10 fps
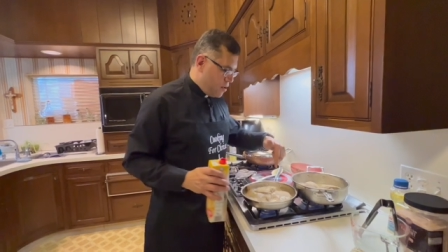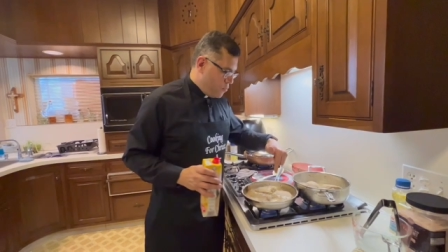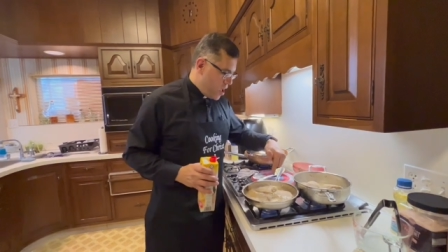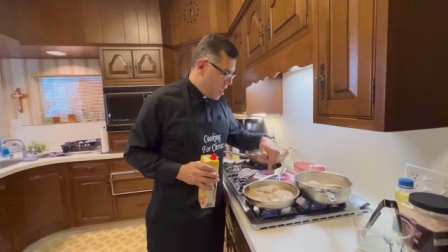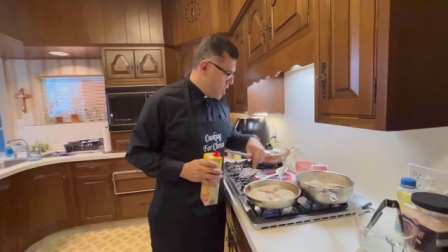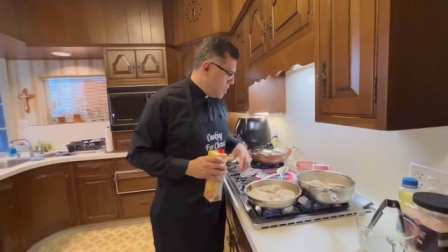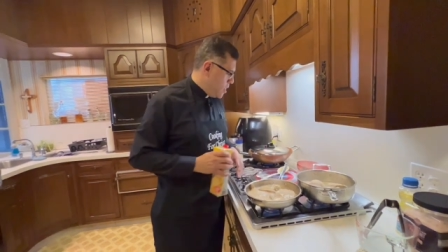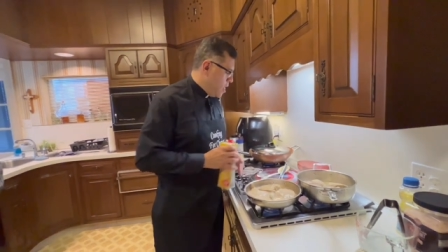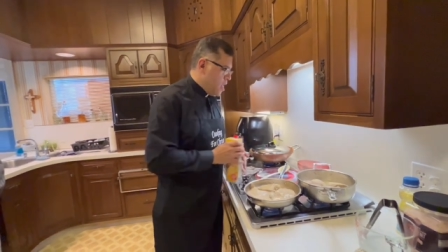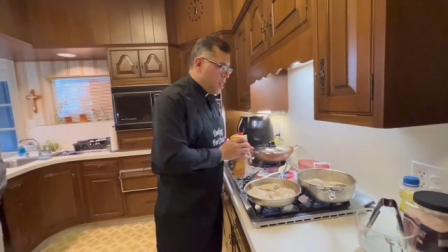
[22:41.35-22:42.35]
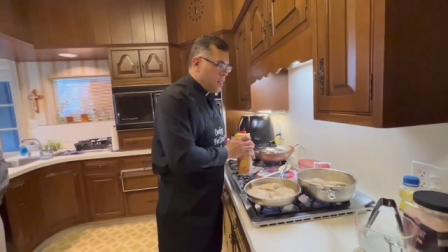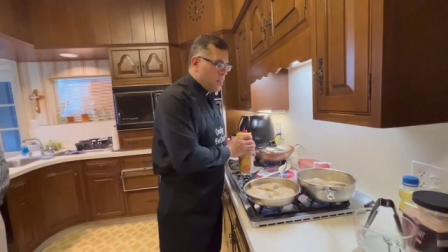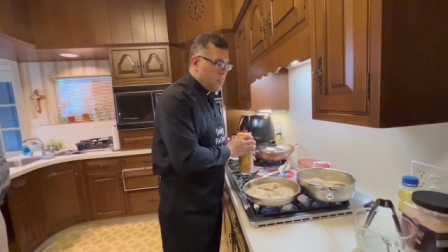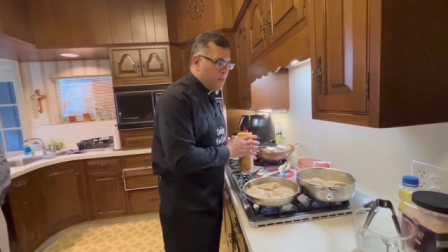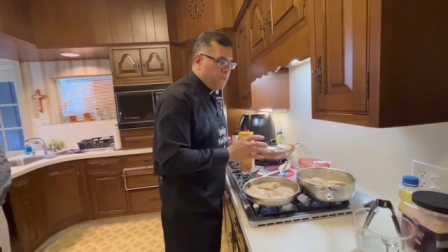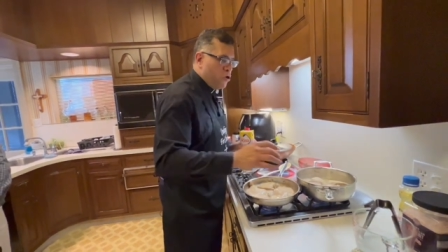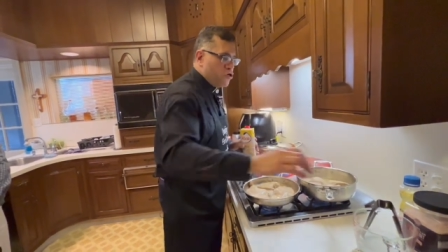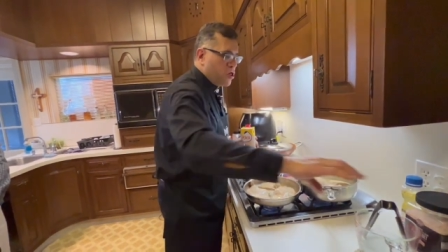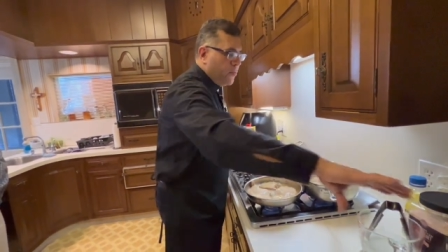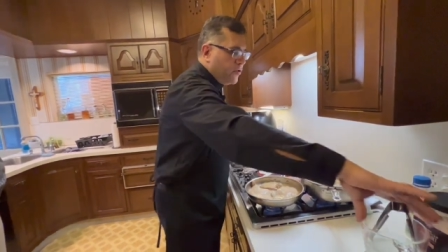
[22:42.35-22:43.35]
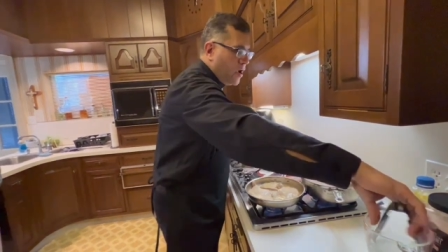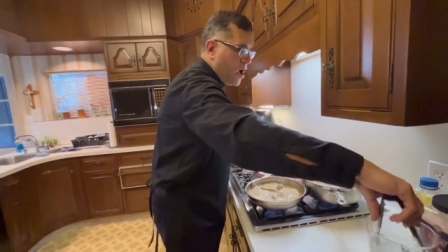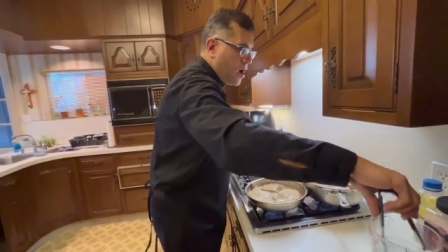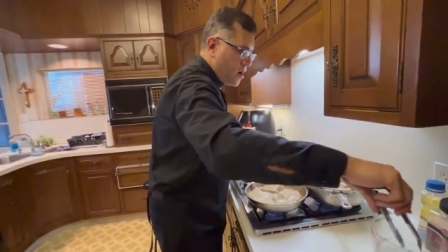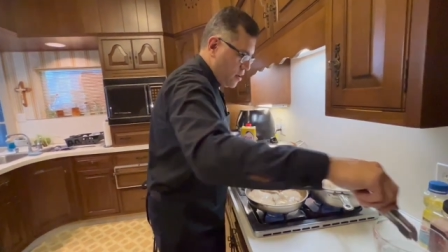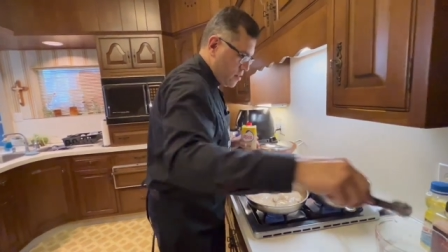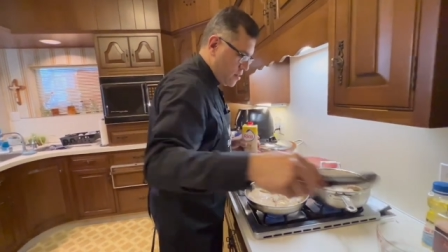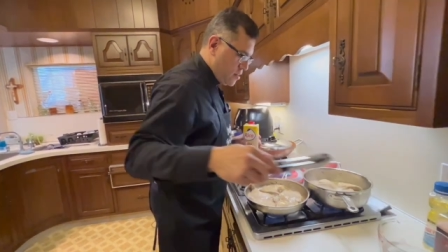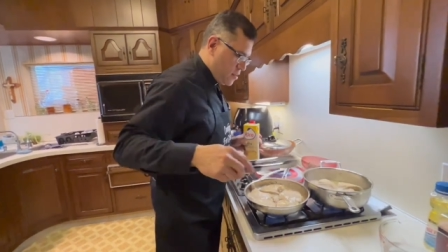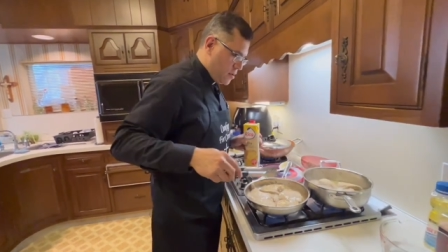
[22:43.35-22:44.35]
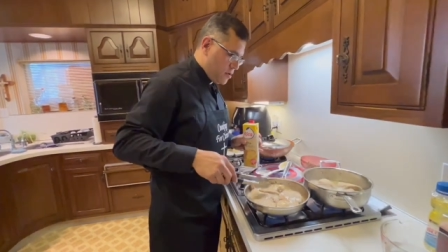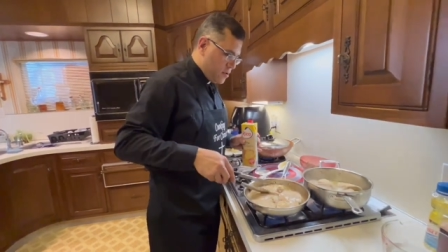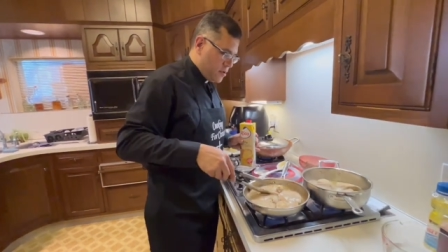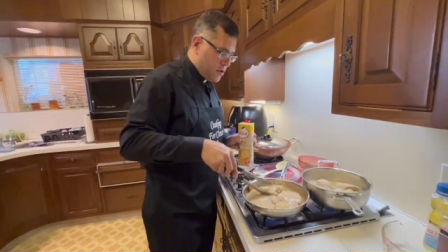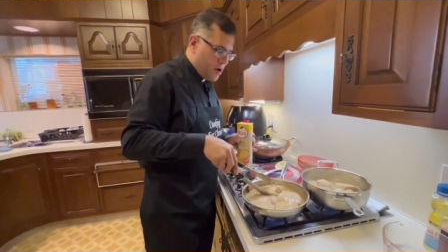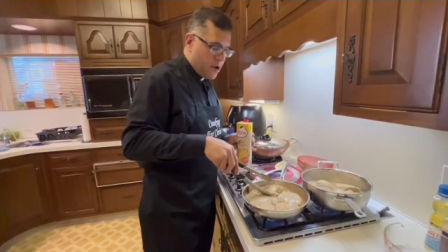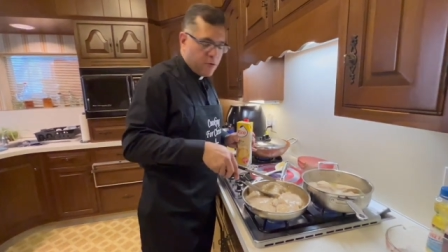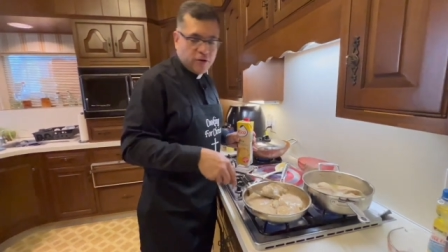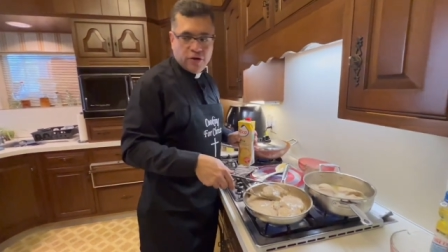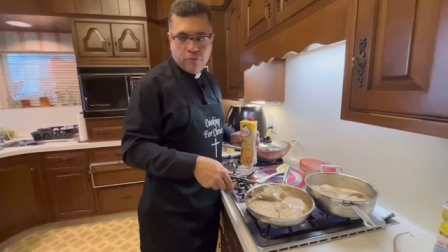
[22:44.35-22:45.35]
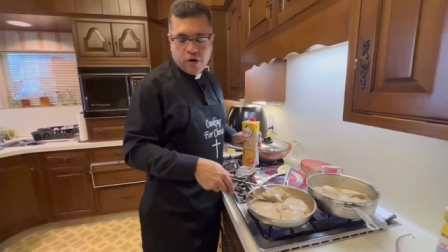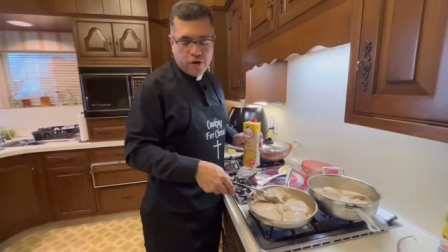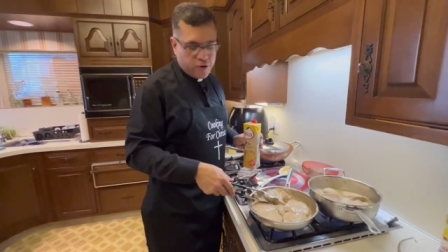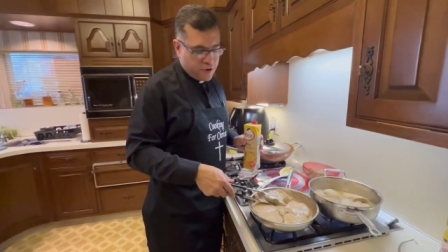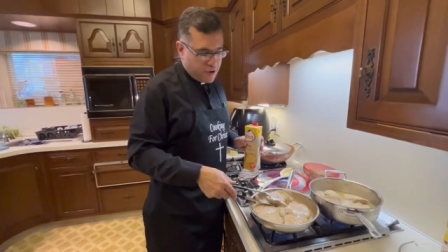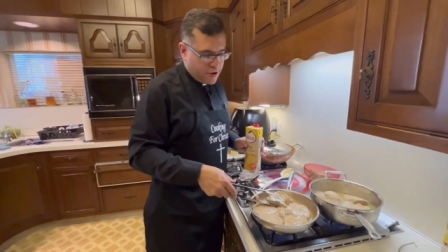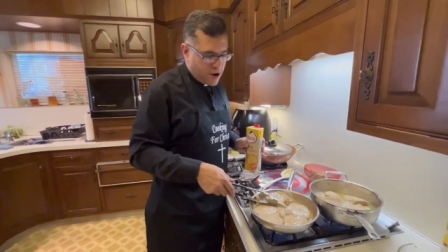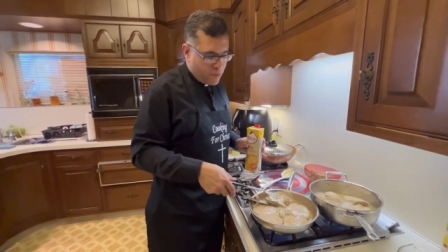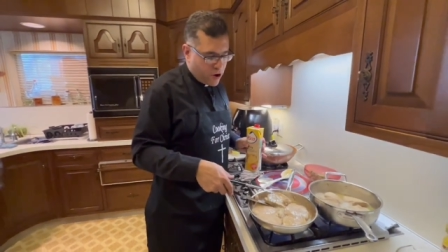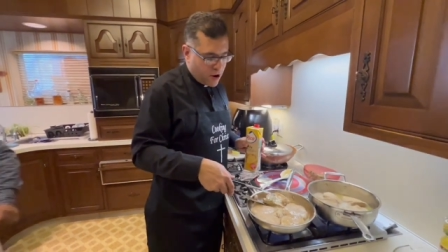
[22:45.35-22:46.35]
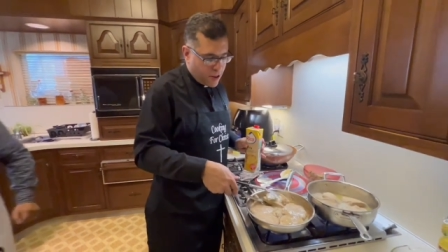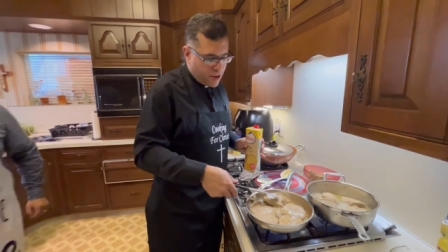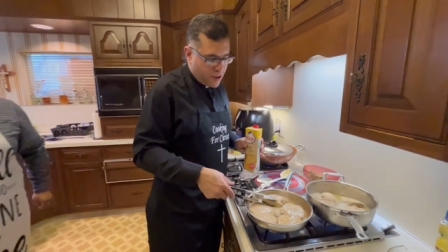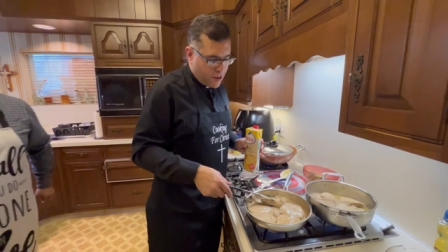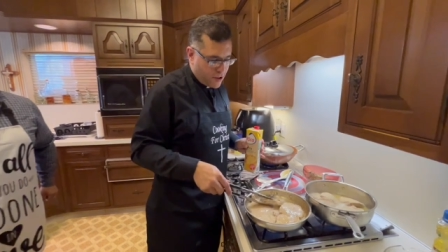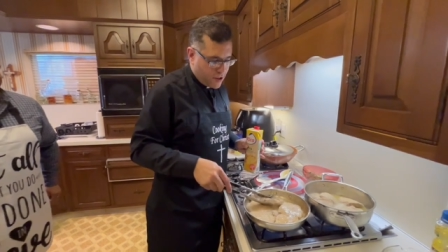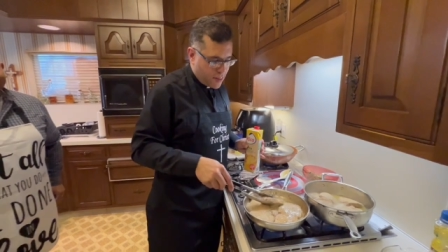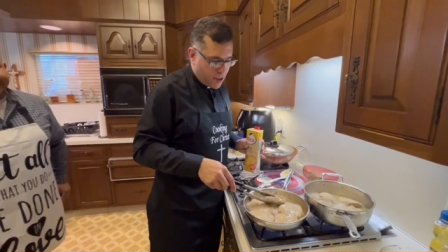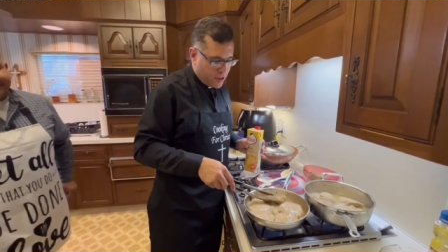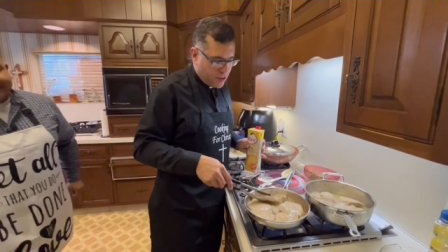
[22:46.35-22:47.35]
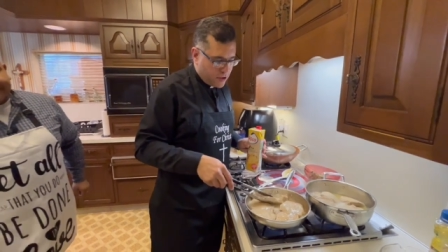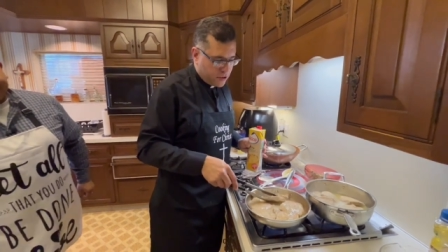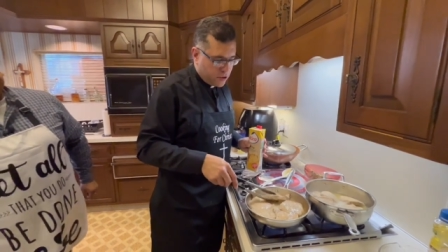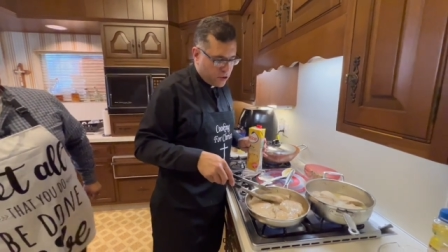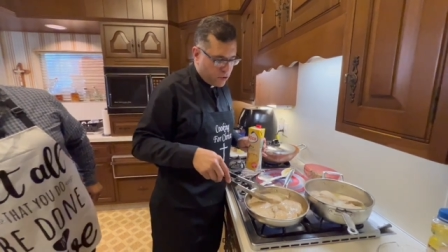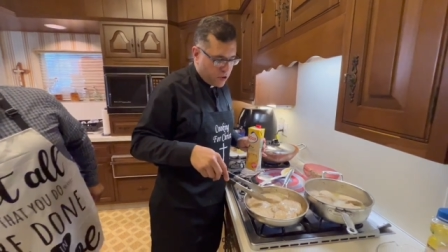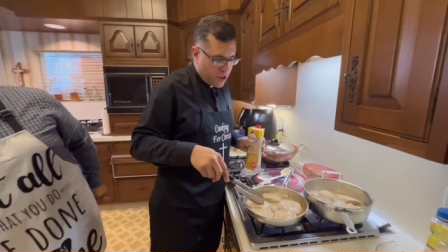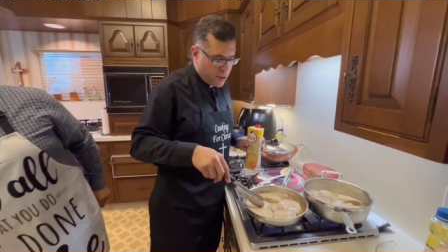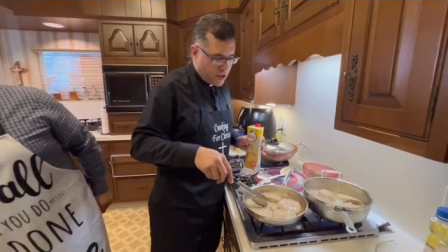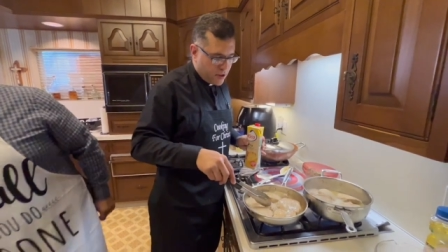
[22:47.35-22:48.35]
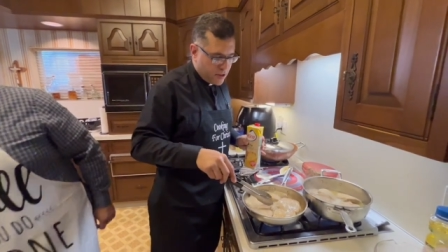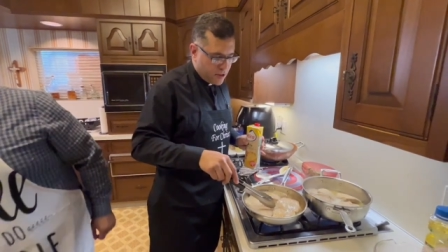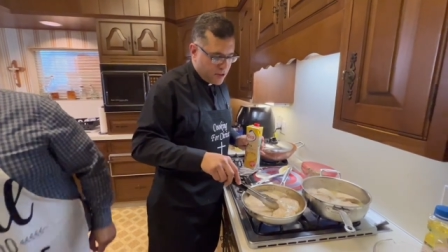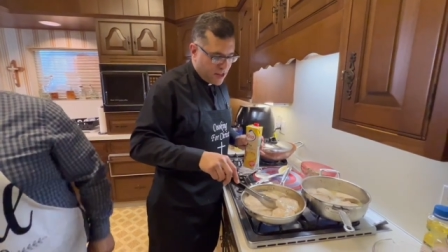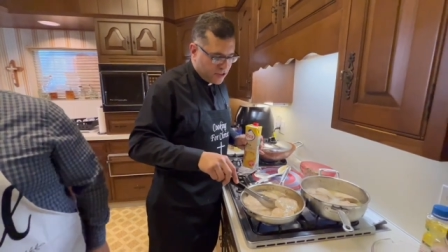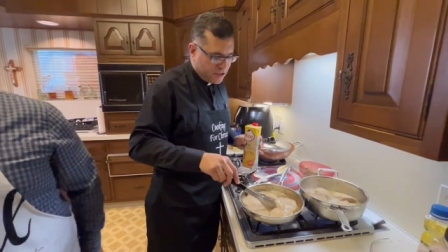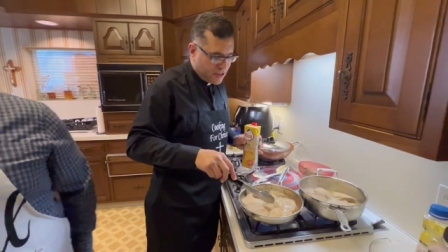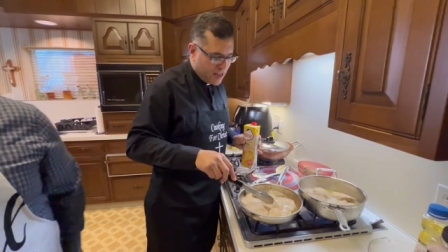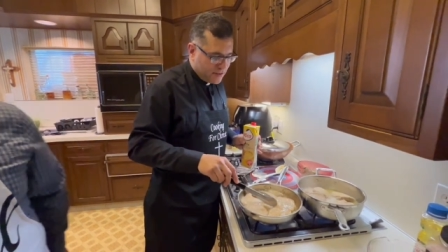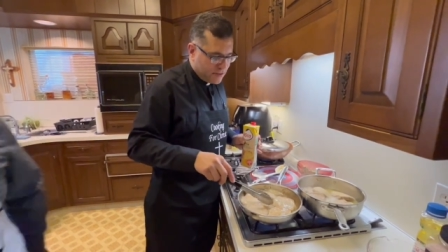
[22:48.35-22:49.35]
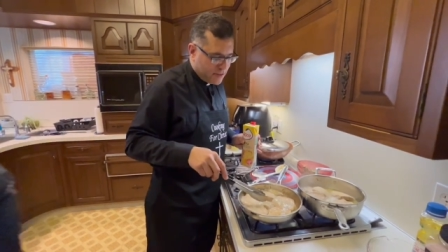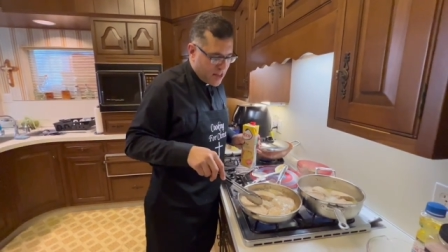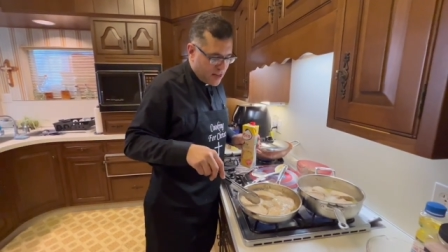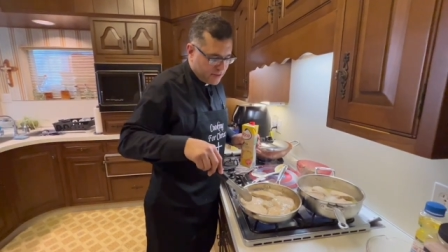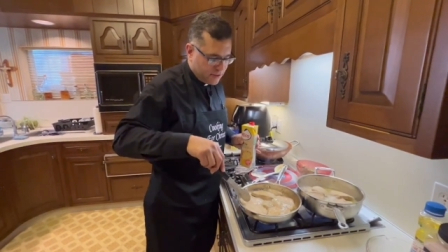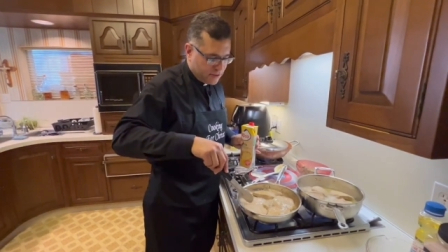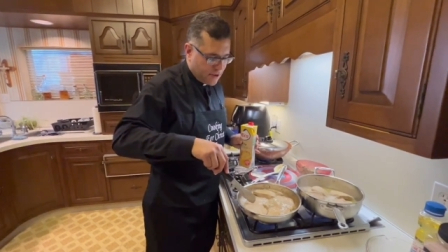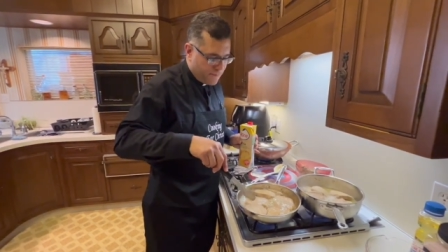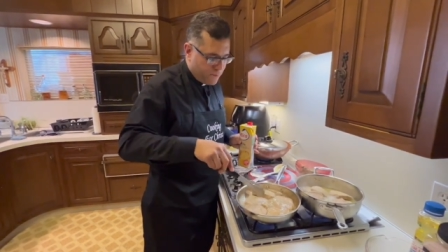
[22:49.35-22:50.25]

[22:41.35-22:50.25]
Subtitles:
When the pork chops are, what's the word? Like this slowly, that's dense.